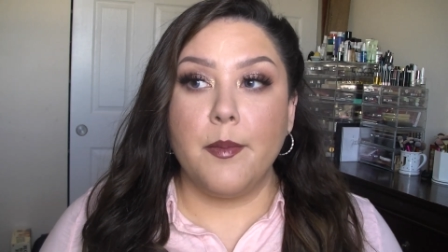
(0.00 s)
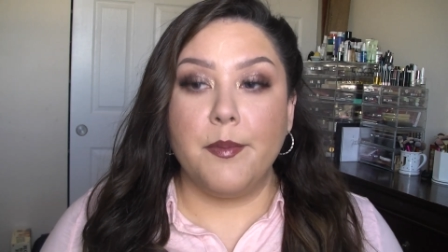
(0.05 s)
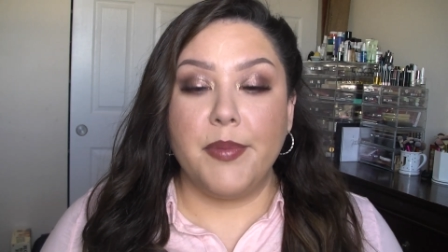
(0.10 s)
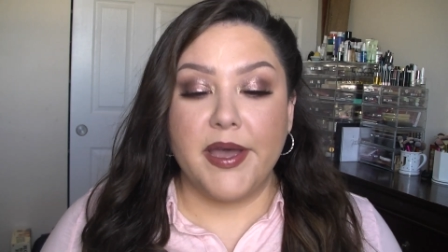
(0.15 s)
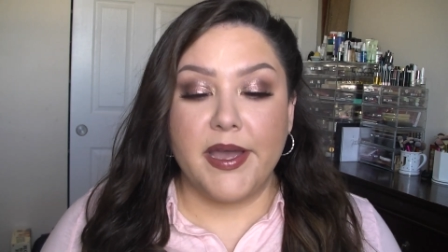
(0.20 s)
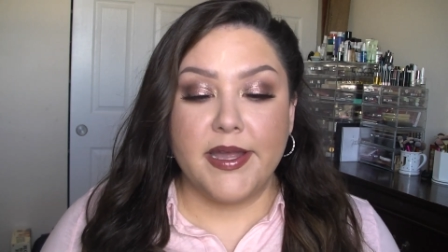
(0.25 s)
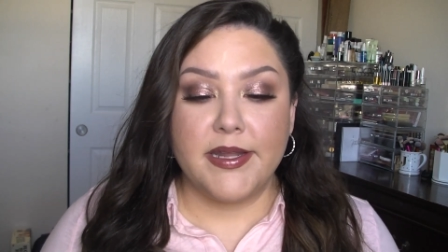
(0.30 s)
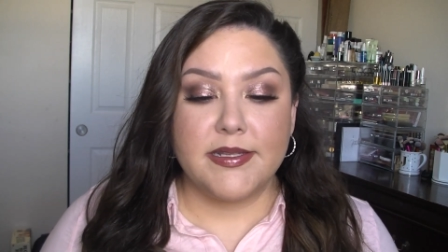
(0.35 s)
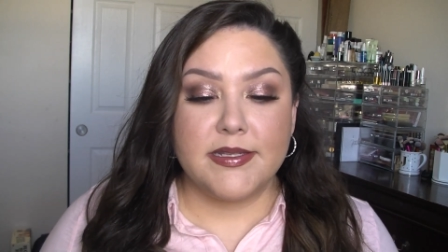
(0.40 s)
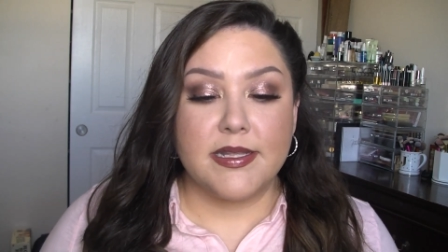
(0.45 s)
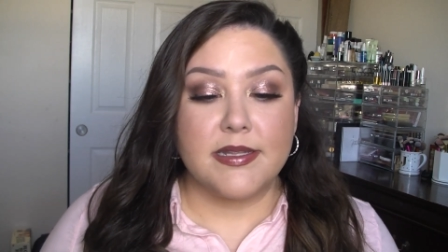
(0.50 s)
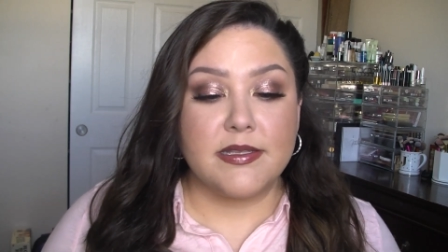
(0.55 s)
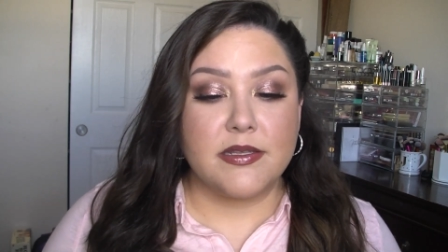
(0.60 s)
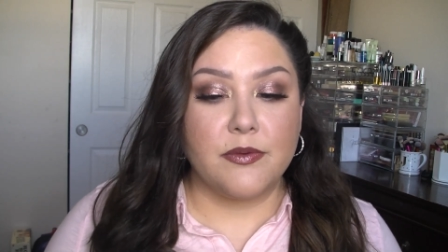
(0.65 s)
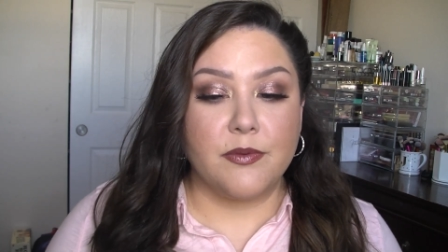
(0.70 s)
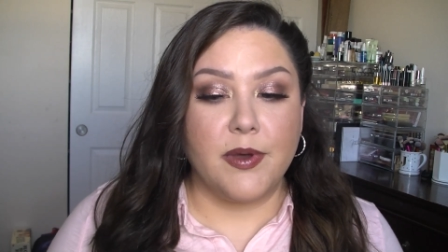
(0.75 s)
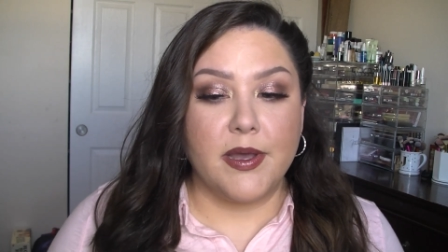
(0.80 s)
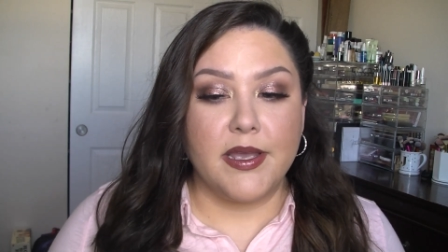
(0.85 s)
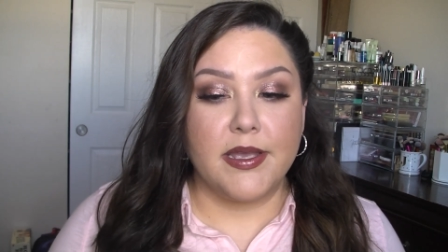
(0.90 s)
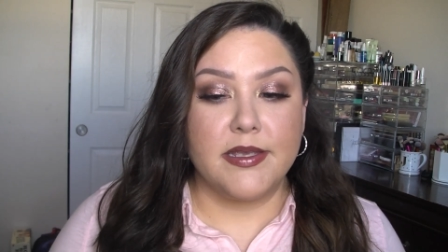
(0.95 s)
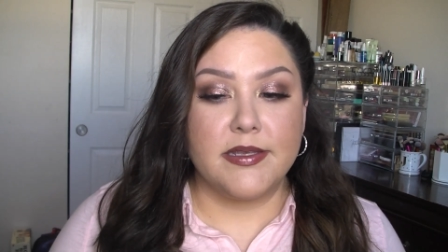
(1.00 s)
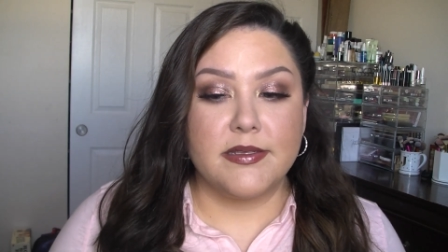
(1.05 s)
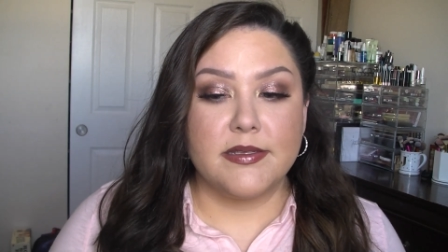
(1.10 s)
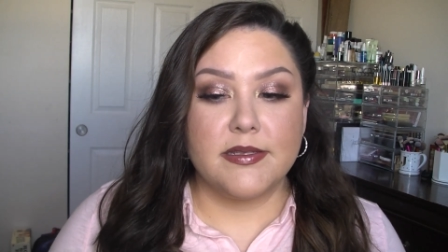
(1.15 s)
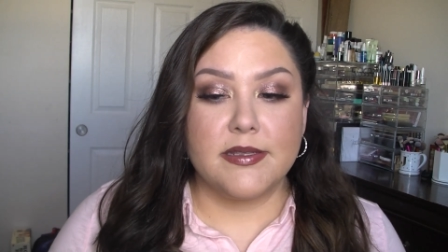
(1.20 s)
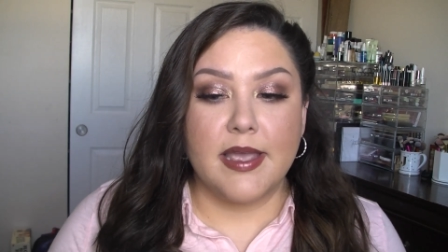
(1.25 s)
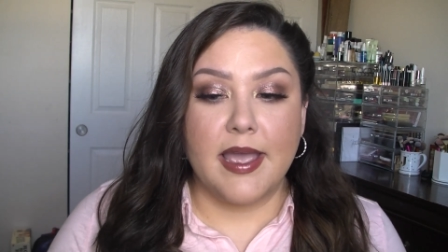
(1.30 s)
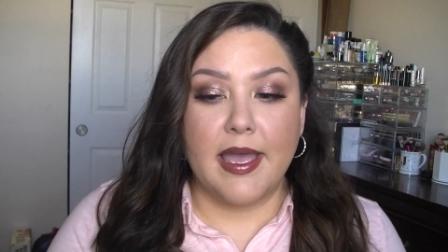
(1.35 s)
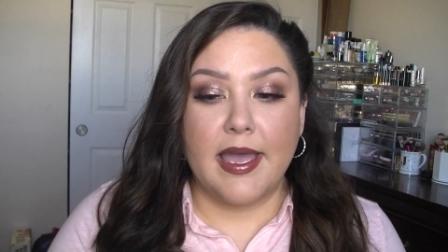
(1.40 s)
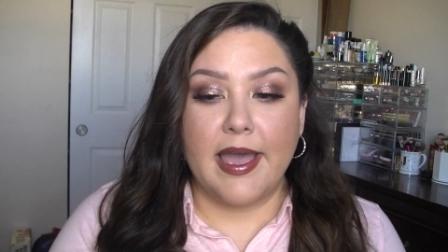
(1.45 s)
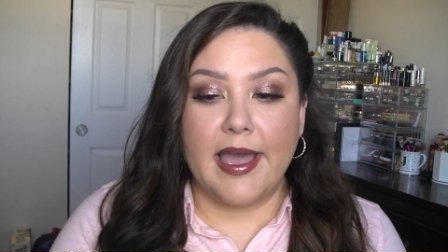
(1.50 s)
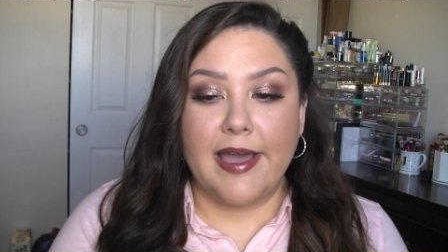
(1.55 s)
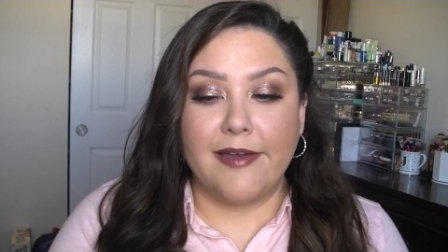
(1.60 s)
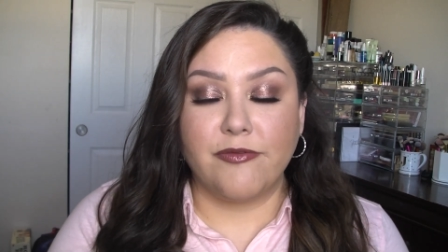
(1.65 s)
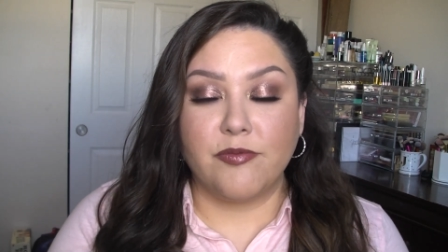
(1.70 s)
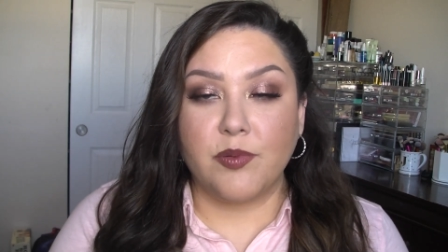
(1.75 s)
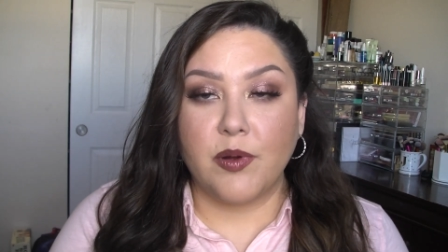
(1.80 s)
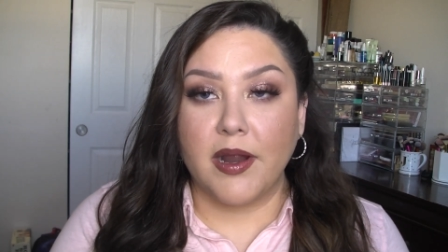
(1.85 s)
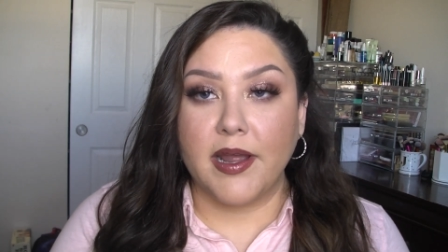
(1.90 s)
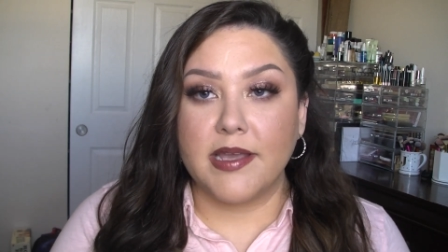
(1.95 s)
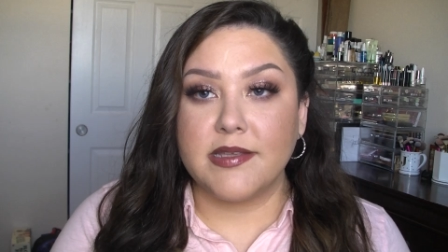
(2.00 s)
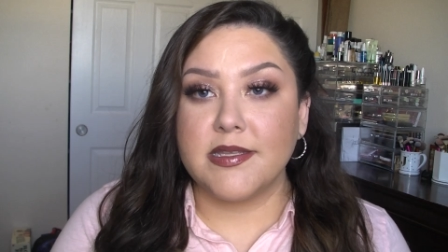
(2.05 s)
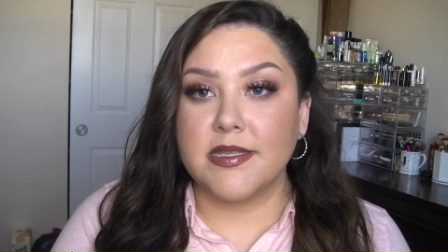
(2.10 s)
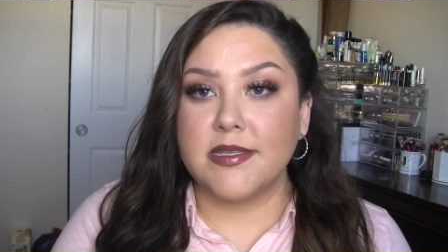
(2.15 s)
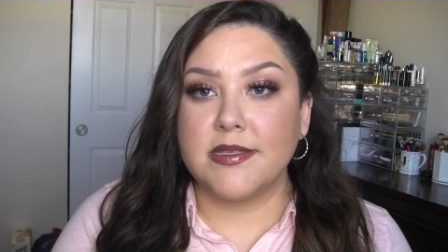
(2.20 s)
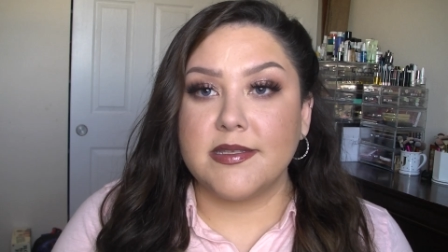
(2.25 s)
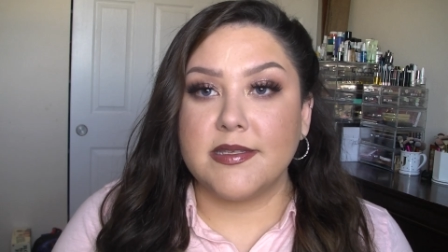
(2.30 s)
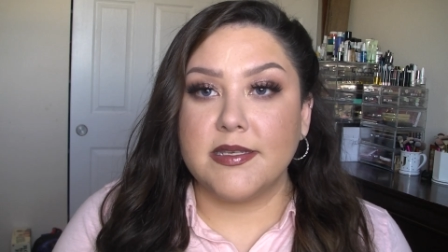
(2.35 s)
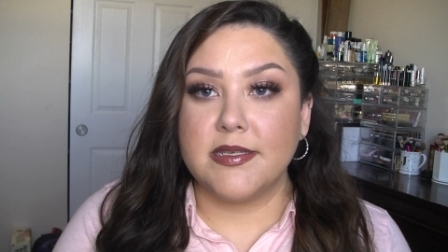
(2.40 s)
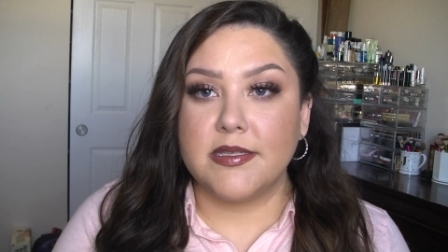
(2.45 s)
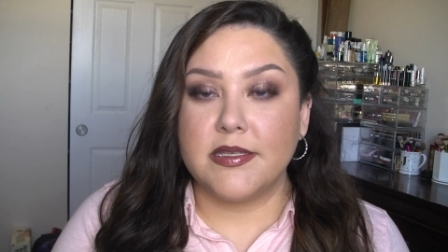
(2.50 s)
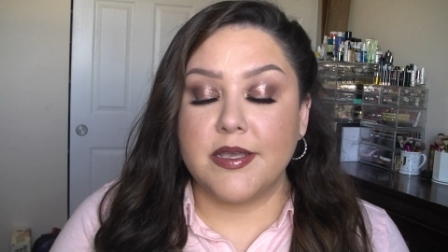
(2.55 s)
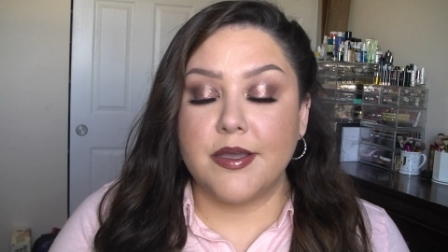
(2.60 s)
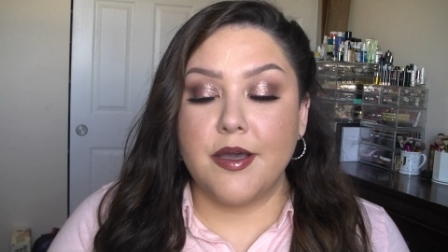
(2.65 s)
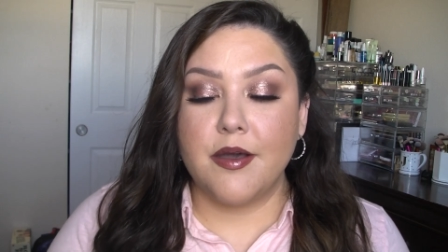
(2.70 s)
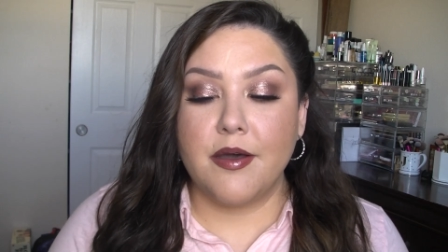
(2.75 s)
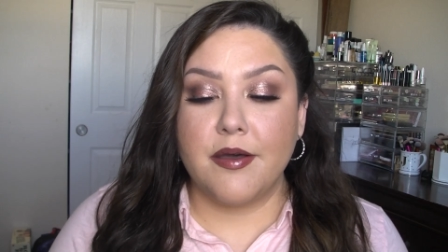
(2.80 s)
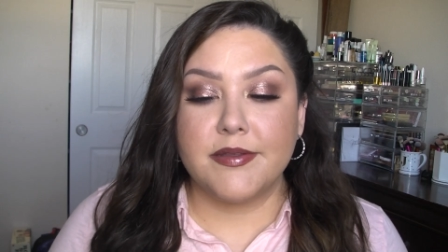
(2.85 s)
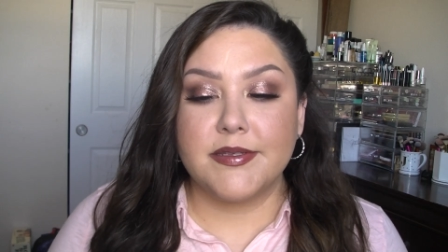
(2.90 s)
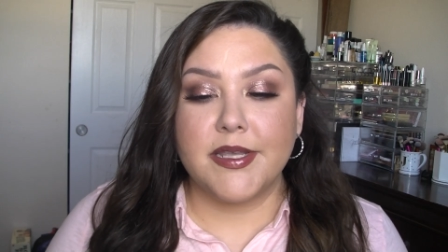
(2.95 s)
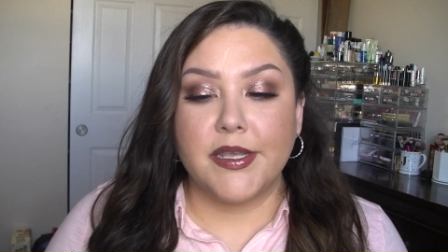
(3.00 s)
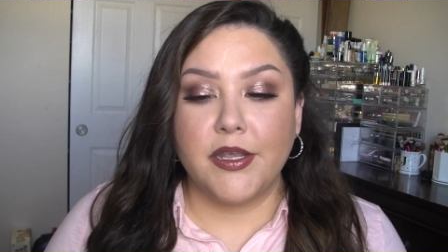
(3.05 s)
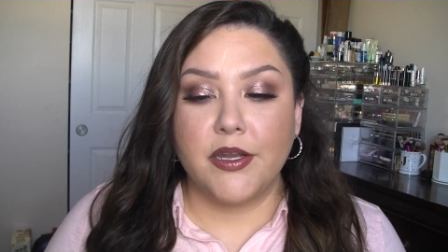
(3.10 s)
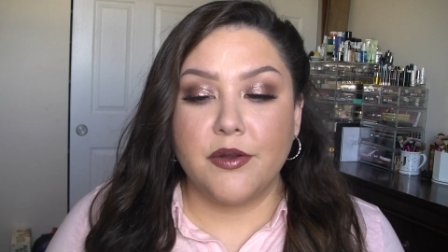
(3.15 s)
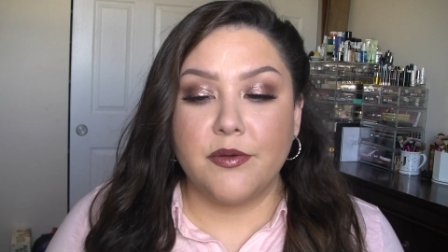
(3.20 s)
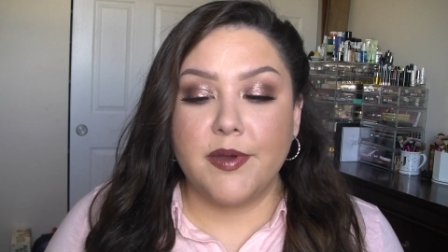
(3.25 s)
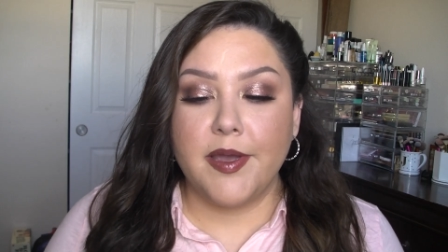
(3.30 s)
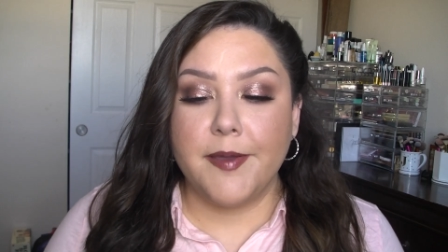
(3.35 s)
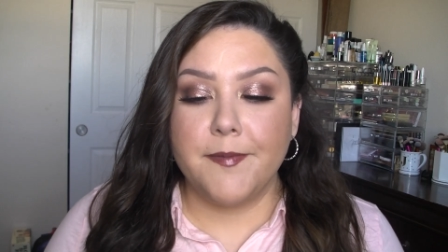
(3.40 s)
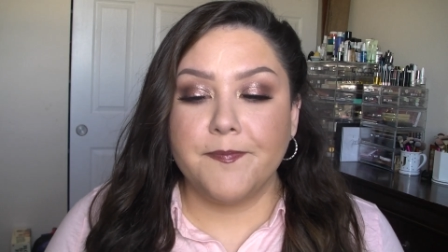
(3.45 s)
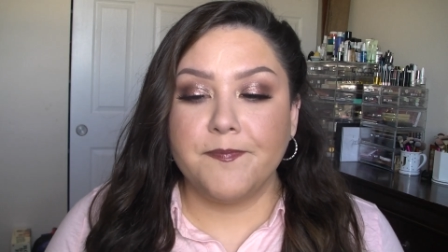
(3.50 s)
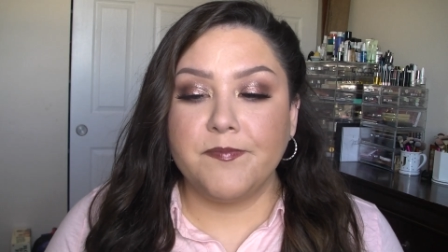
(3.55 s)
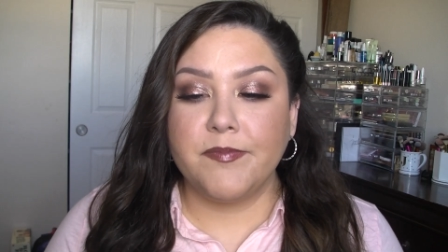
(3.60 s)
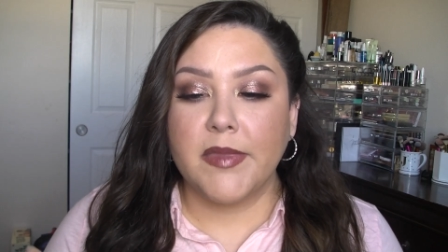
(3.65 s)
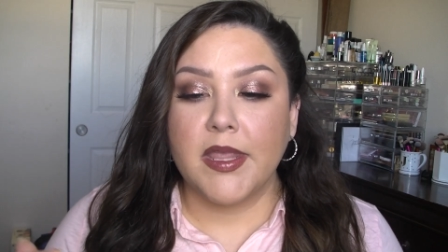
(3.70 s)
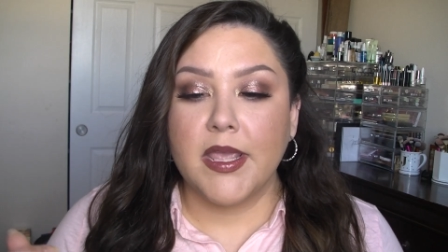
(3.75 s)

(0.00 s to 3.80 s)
But since it was half price at the CCO, I was like, you know what?